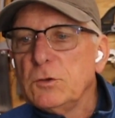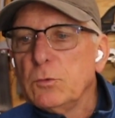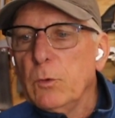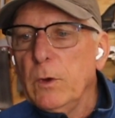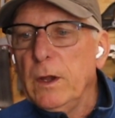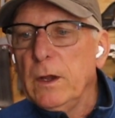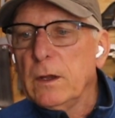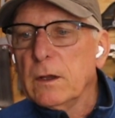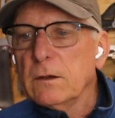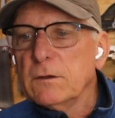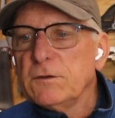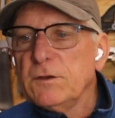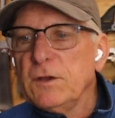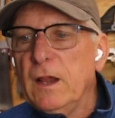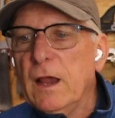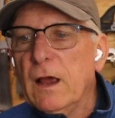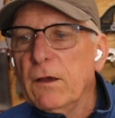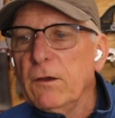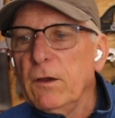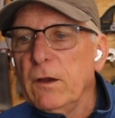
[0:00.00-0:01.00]
week and see
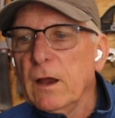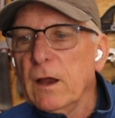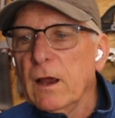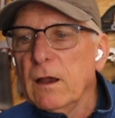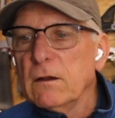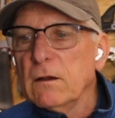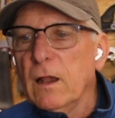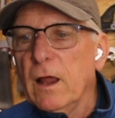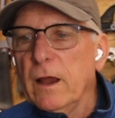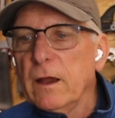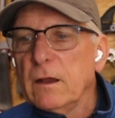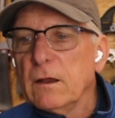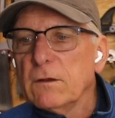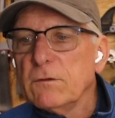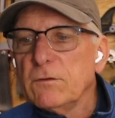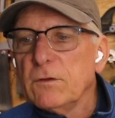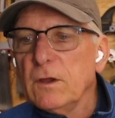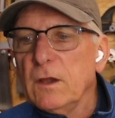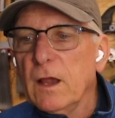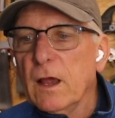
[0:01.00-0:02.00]
how you guys like it,
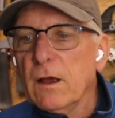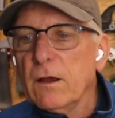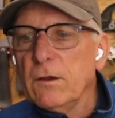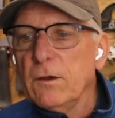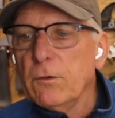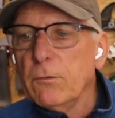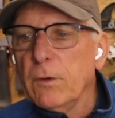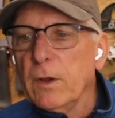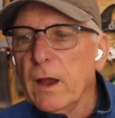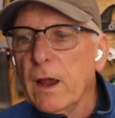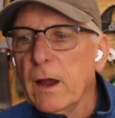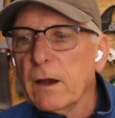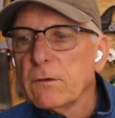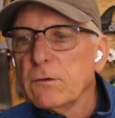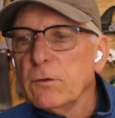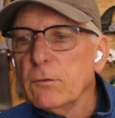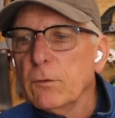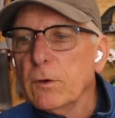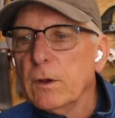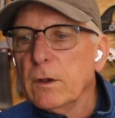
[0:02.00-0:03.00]
see how you
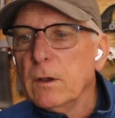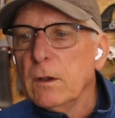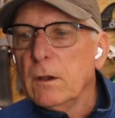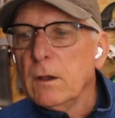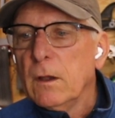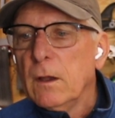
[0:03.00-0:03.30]
react to it,